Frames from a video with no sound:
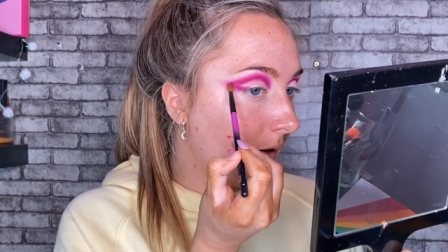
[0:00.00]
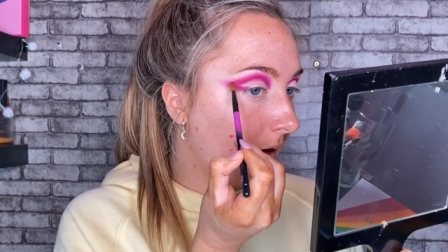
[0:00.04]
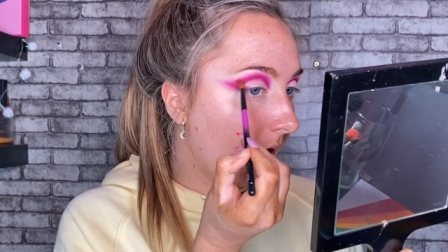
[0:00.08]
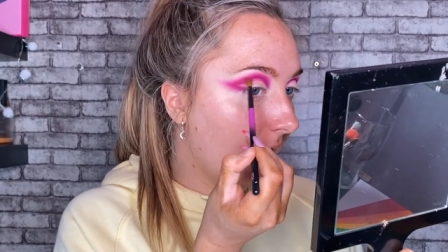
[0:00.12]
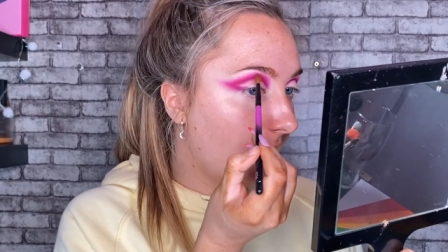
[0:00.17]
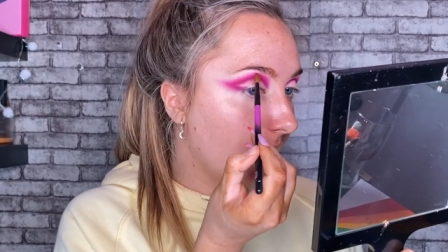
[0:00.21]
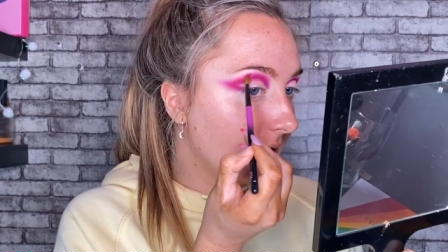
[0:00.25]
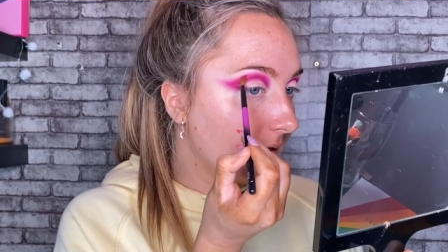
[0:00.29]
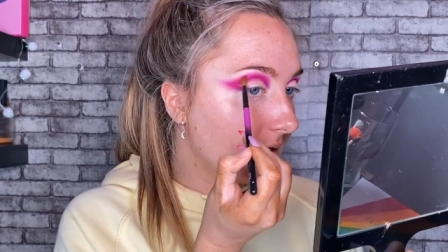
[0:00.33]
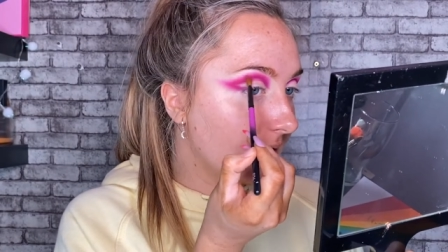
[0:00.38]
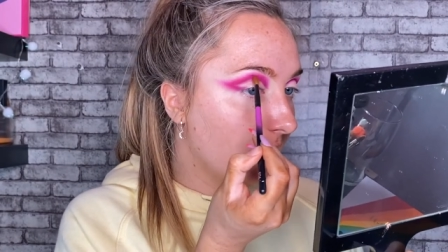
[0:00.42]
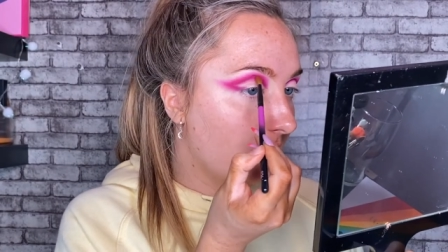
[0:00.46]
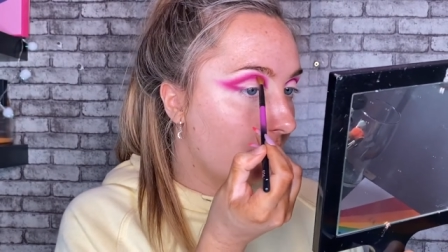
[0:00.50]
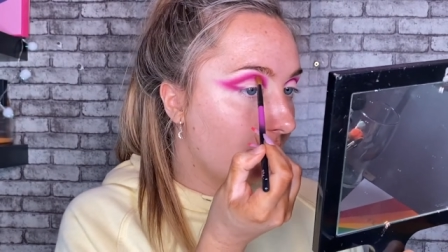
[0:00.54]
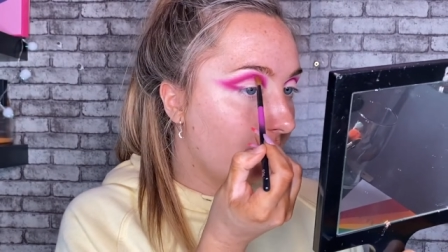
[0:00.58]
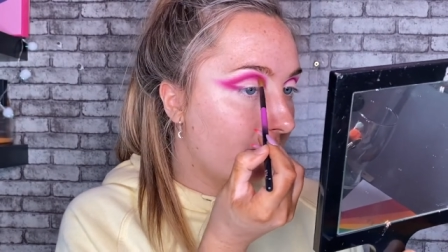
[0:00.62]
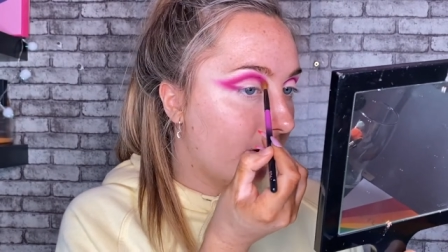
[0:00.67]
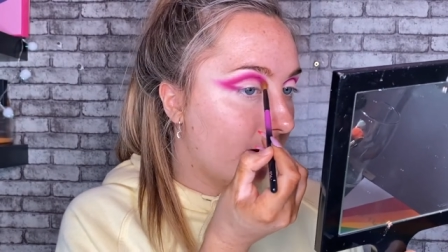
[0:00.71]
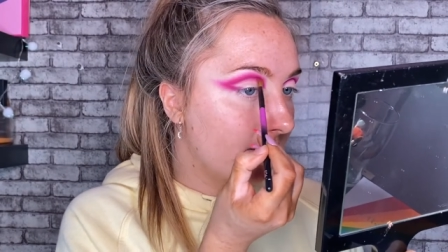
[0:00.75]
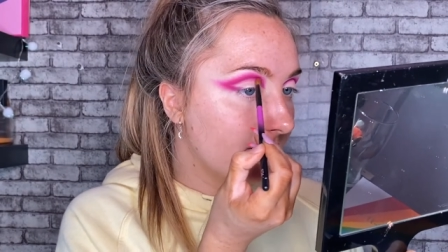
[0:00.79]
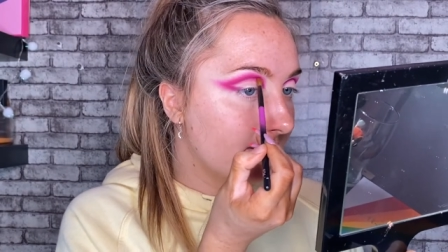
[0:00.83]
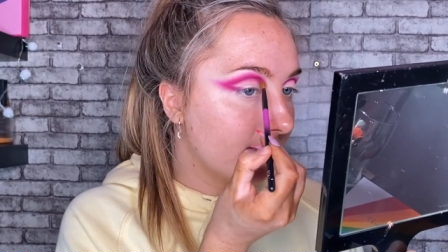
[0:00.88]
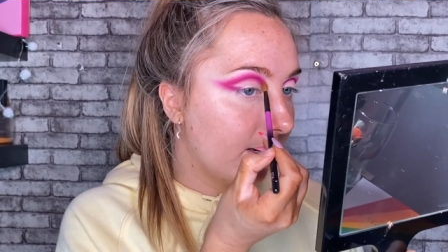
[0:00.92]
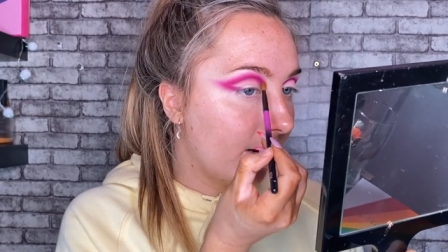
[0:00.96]
And so
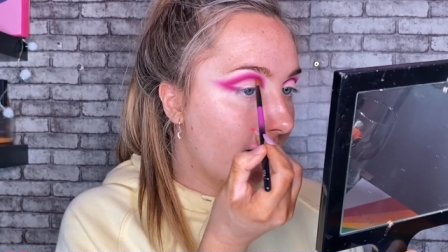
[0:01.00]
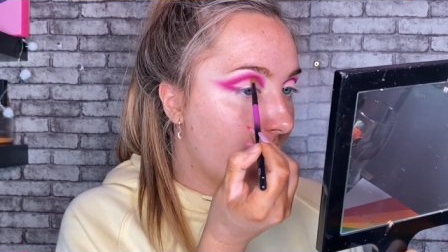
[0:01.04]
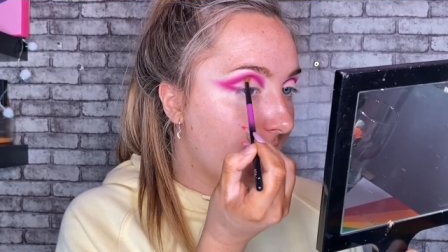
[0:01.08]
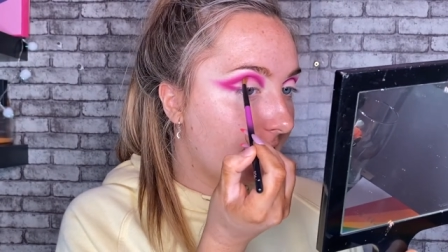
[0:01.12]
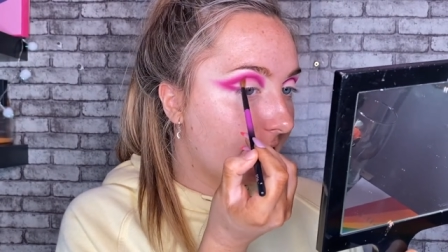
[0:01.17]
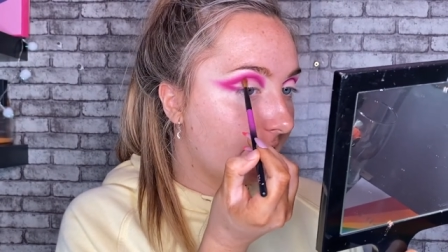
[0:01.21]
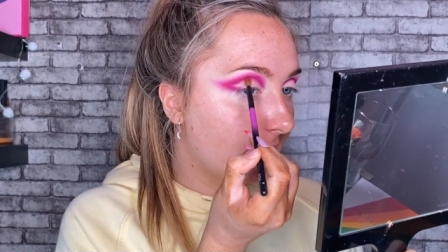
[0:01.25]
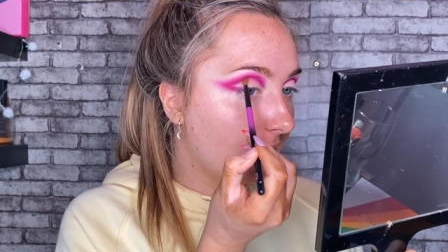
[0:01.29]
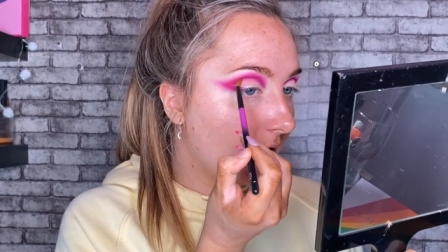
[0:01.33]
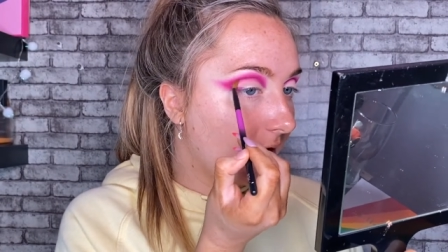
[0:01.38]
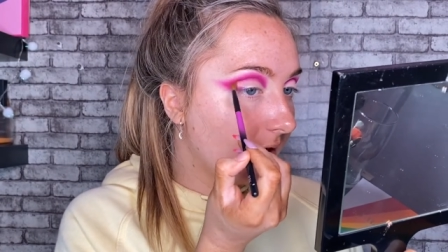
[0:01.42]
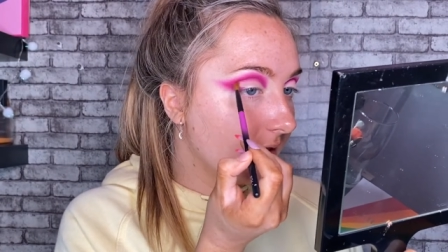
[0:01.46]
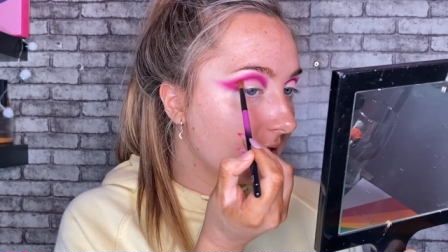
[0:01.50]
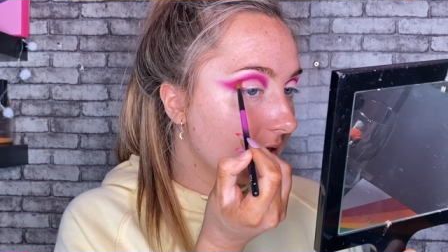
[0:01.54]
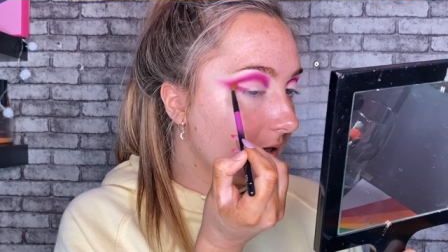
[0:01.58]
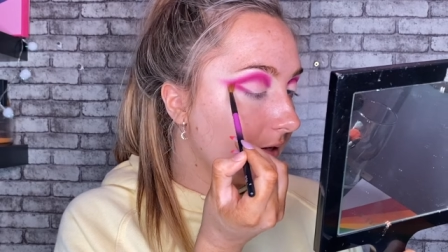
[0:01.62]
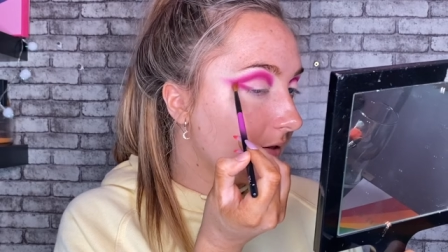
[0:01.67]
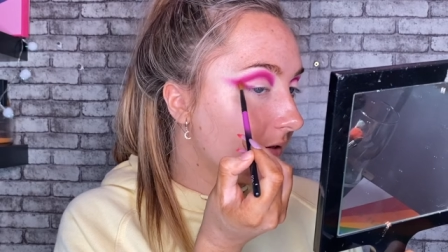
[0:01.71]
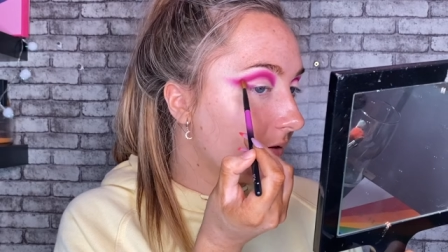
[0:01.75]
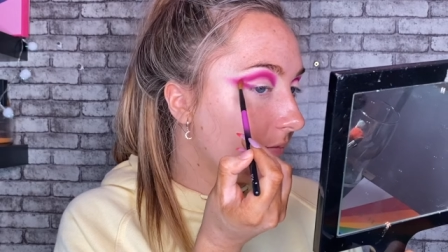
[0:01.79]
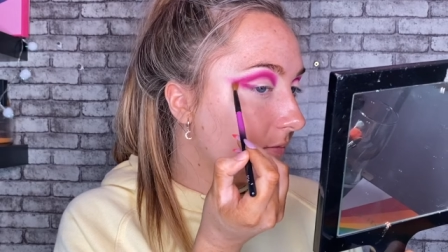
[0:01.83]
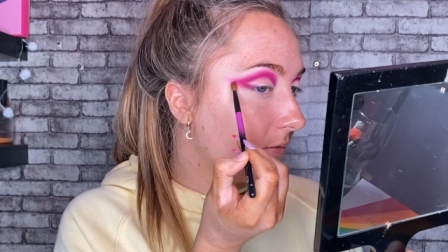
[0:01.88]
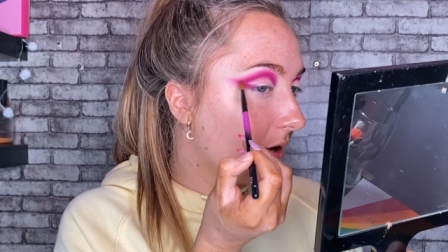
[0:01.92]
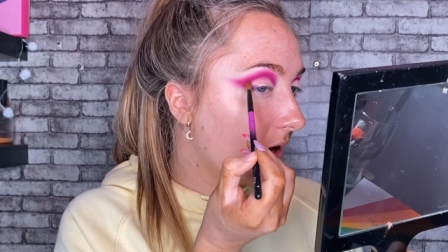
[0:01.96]
far it's layering nicely.
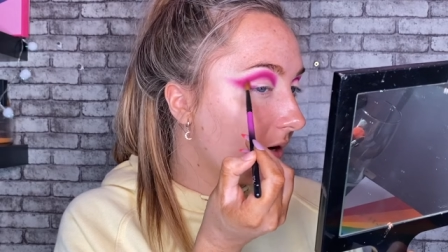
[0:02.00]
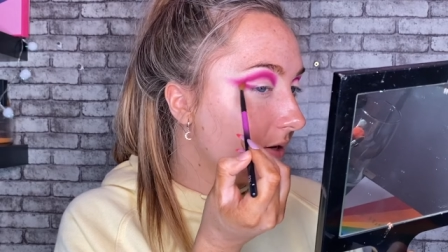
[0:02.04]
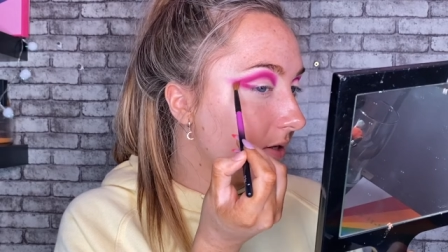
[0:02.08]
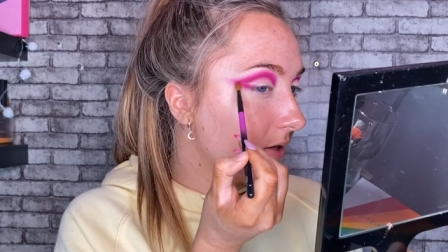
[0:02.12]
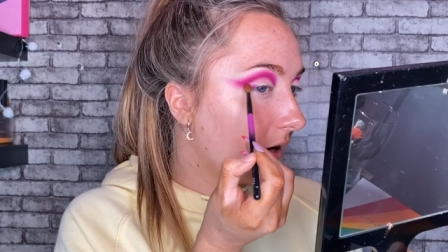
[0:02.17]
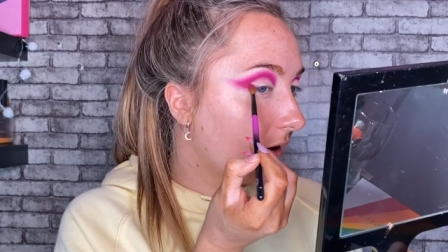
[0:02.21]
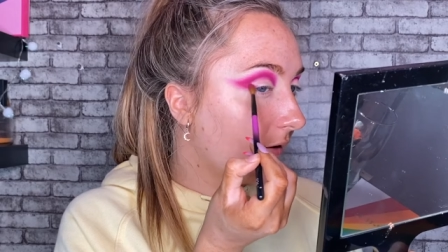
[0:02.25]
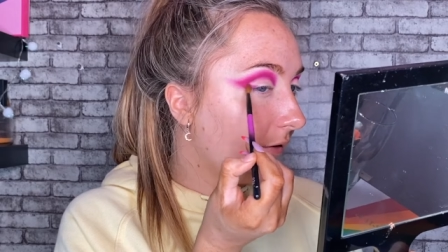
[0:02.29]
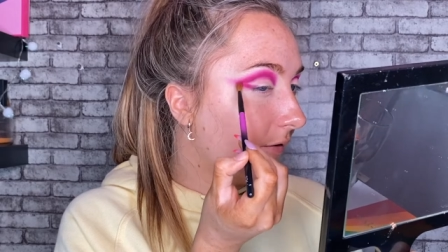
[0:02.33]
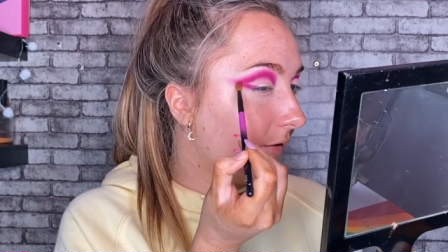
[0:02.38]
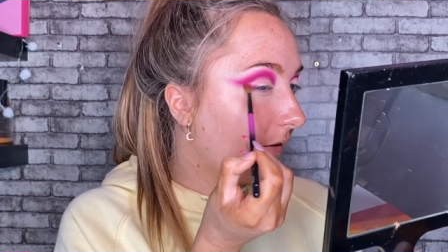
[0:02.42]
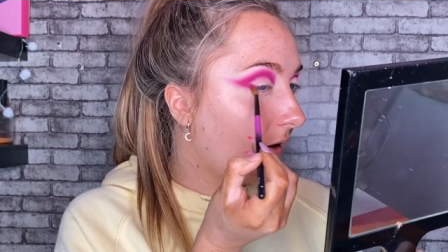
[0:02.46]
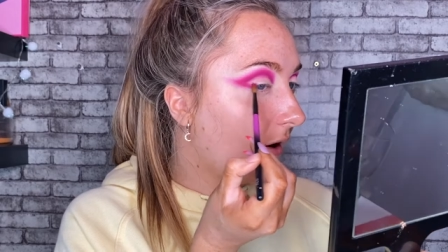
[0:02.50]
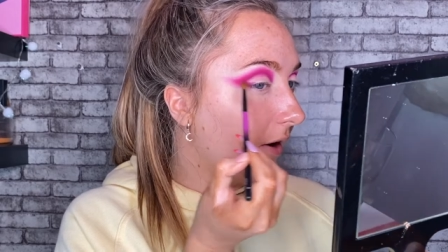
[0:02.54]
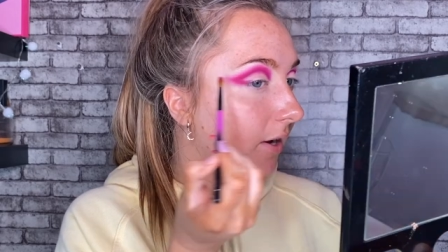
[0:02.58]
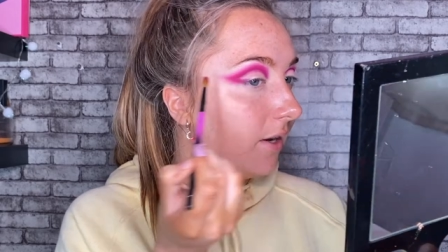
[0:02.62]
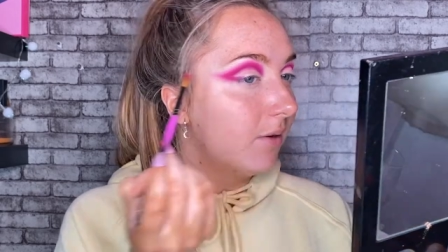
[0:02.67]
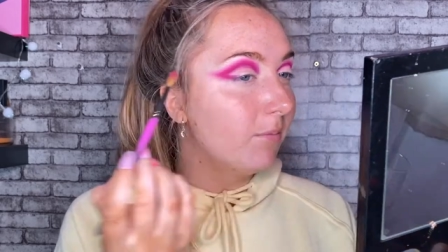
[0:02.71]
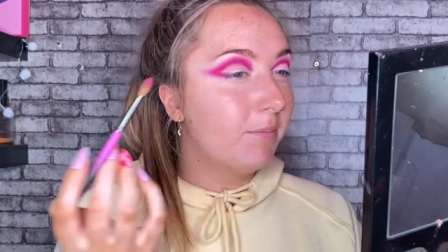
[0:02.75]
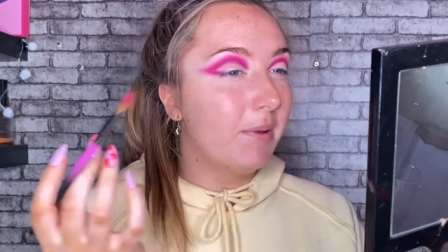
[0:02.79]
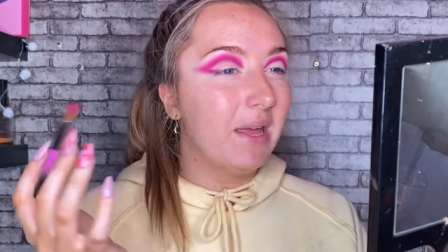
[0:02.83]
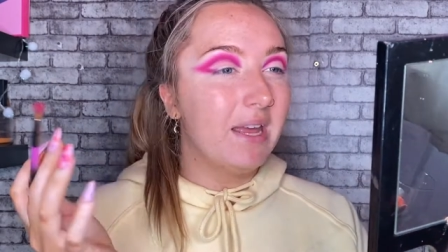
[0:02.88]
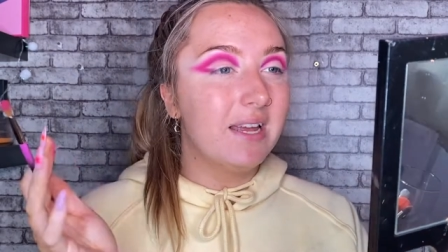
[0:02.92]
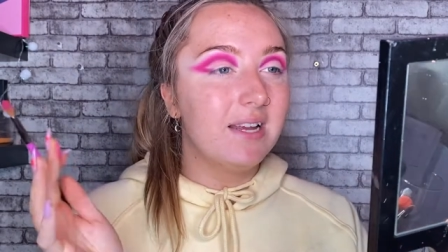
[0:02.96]
Sometimes I
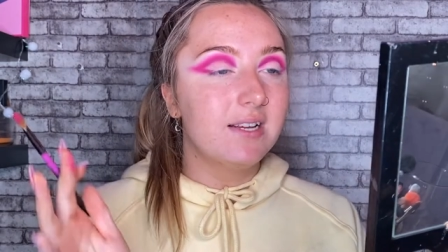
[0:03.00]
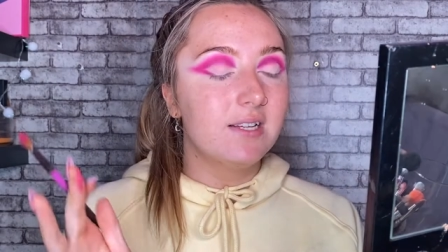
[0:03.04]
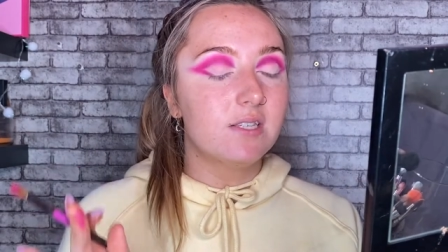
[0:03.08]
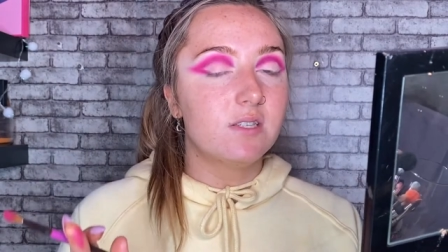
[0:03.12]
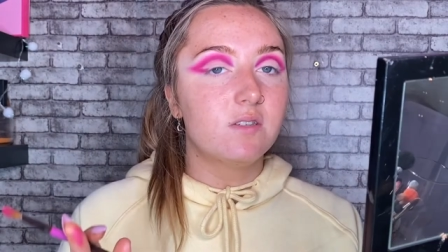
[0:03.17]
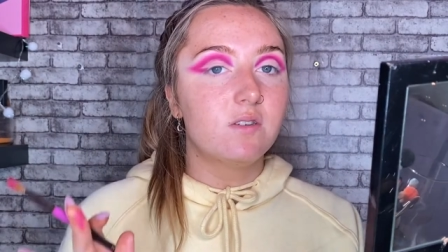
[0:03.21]
find pinks